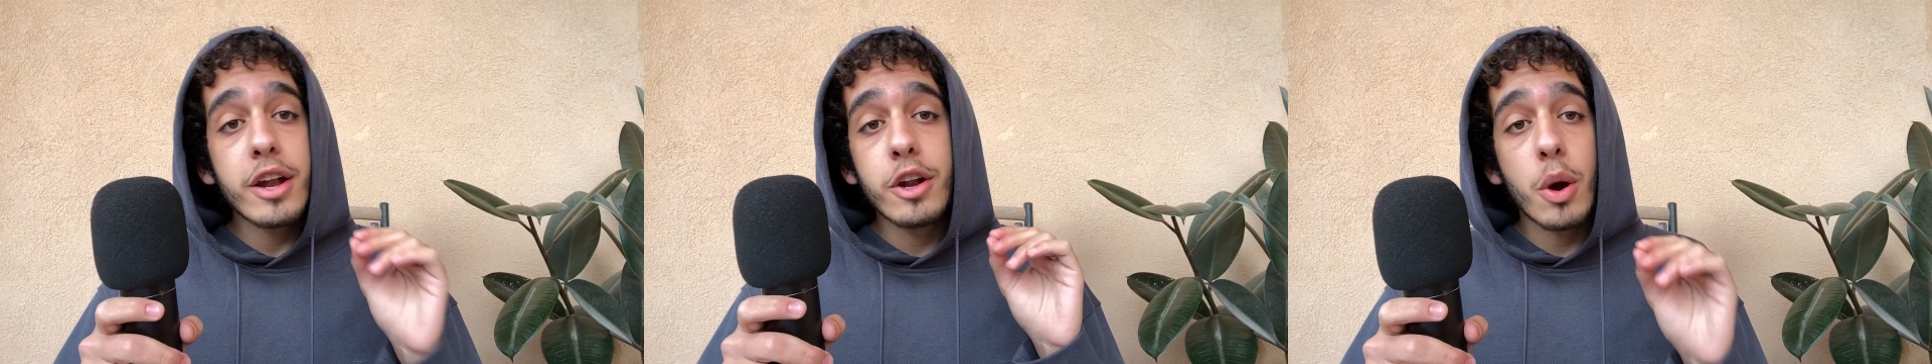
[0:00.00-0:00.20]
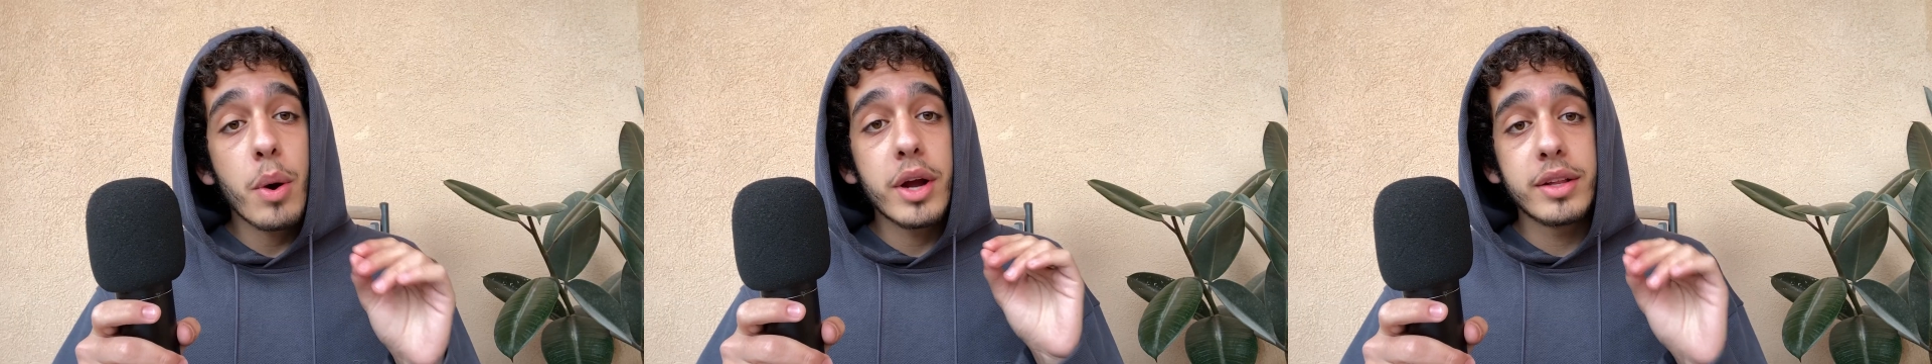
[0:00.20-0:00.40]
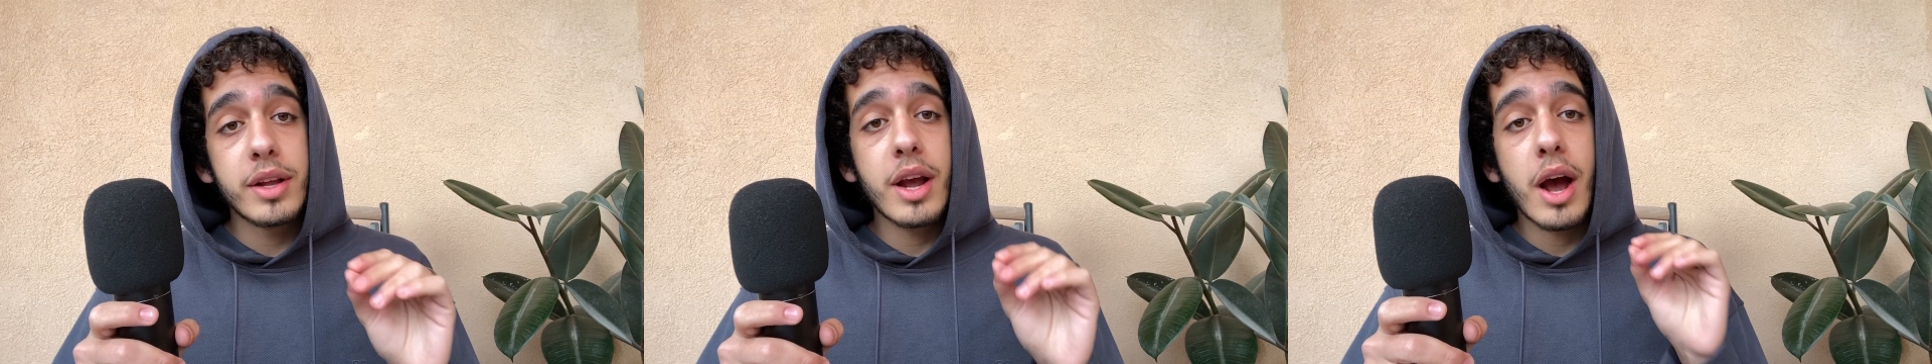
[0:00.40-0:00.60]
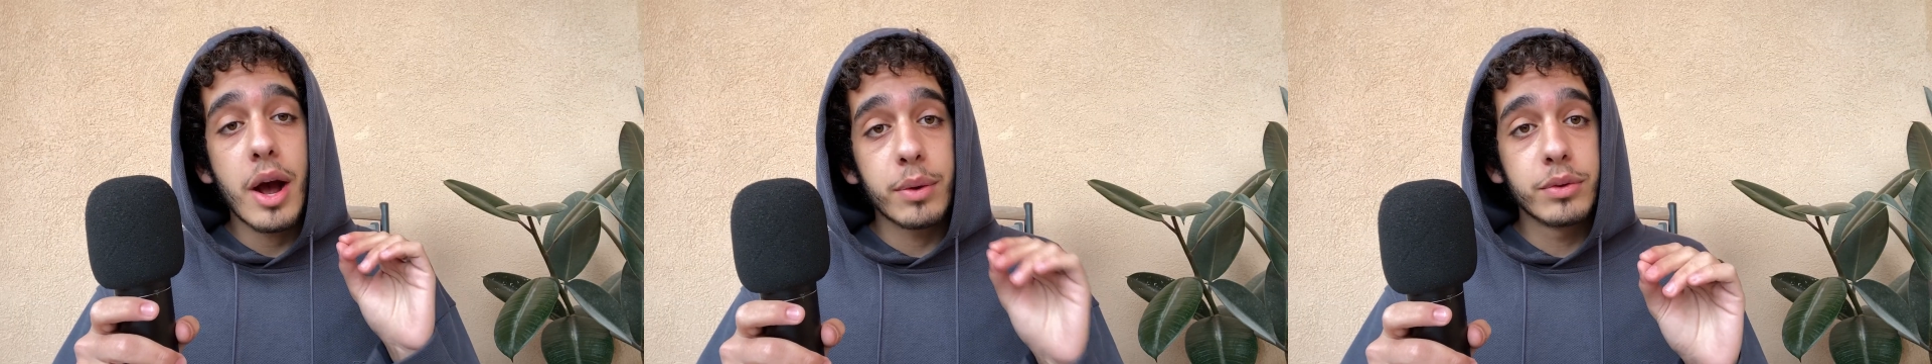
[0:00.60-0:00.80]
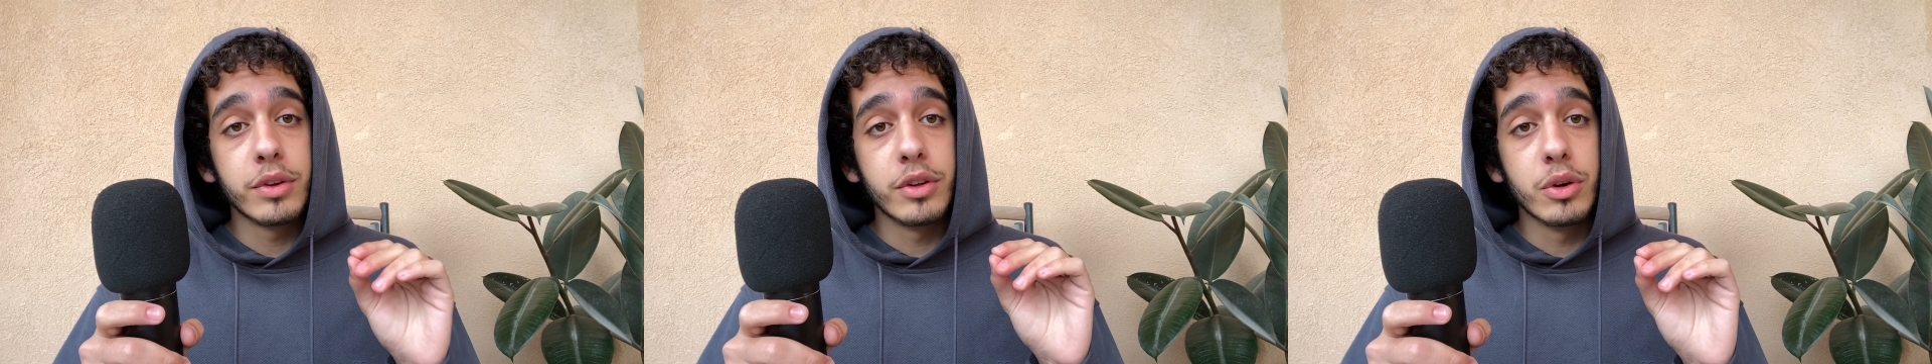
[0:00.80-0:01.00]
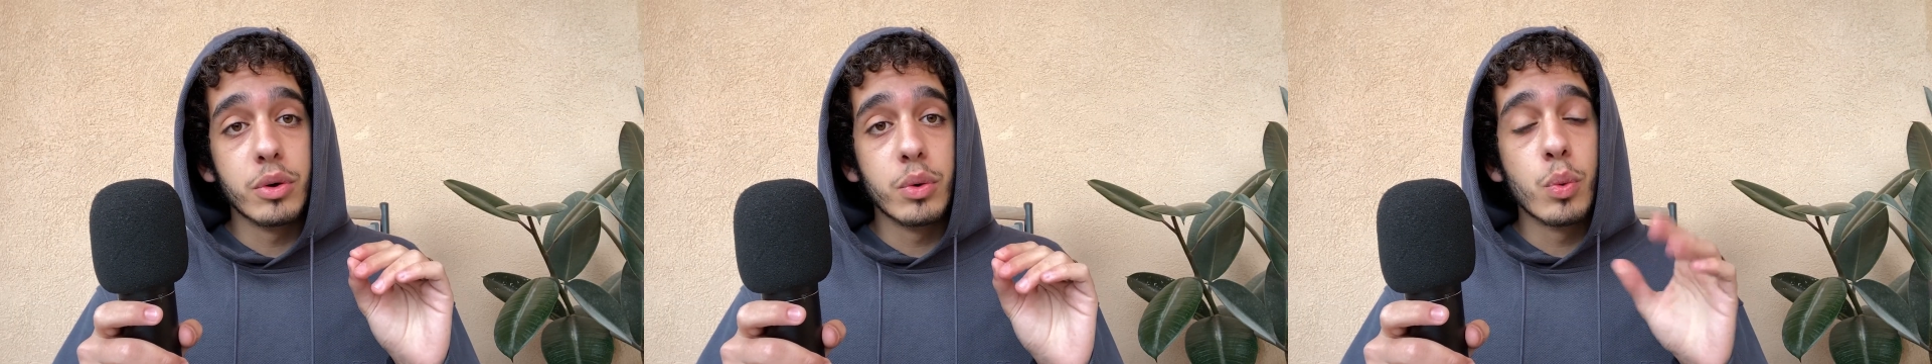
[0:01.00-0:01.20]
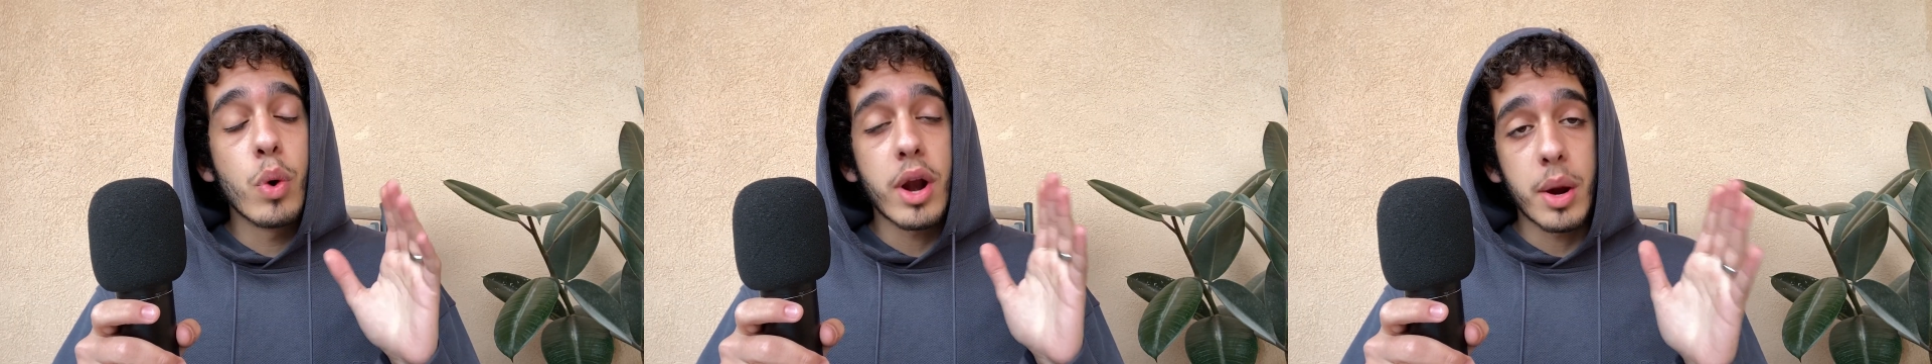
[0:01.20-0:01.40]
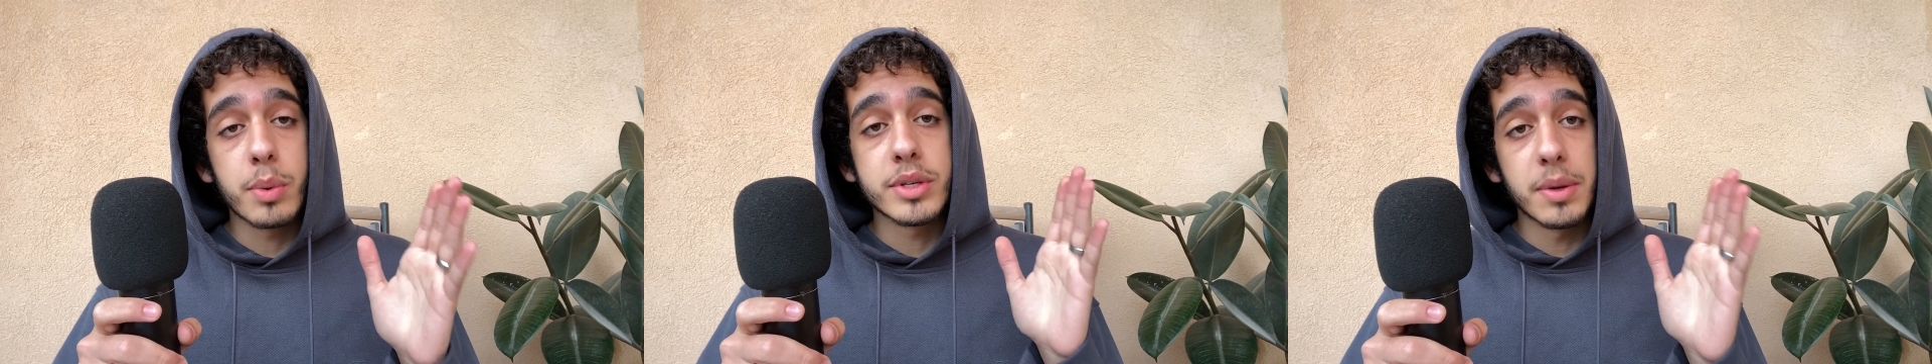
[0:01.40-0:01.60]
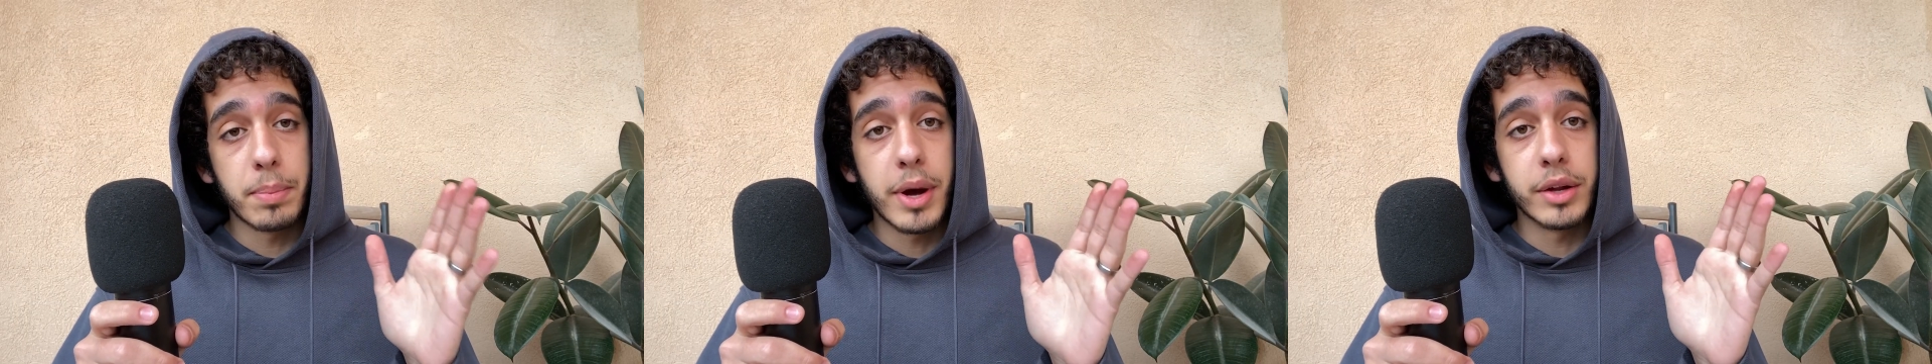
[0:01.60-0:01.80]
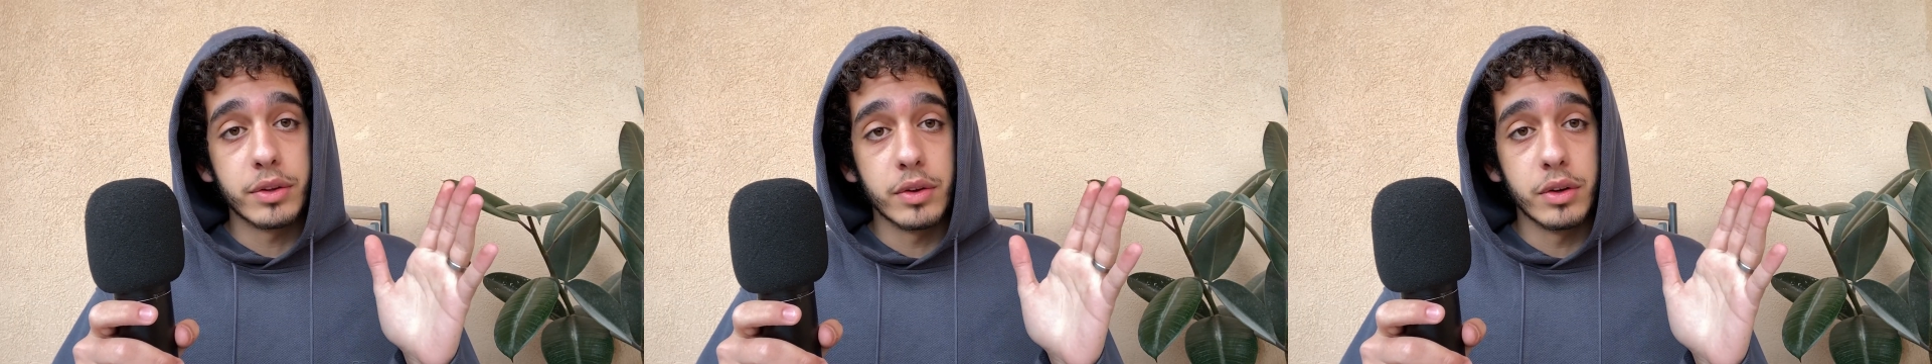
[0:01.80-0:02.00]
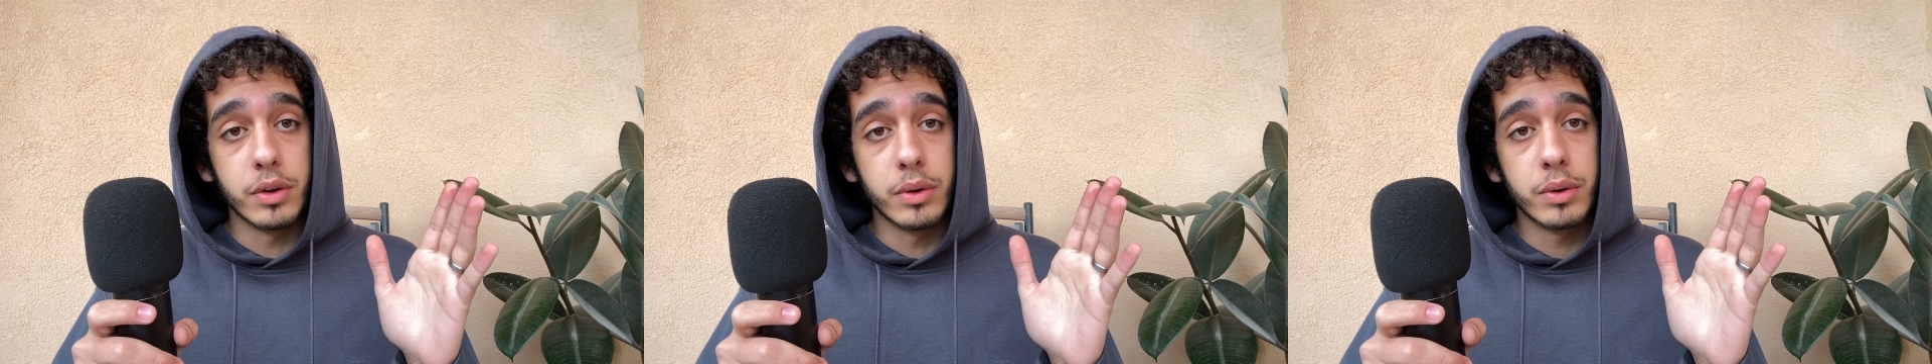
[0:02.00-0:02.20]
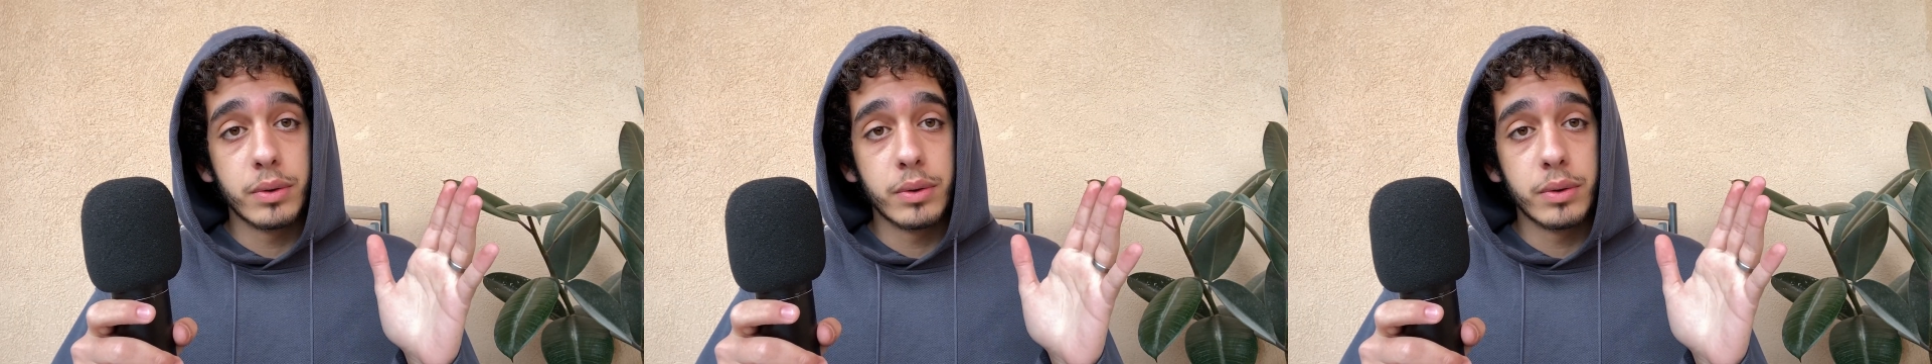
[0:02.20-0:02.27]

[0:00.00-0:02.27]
no idea how to do what I was about to do.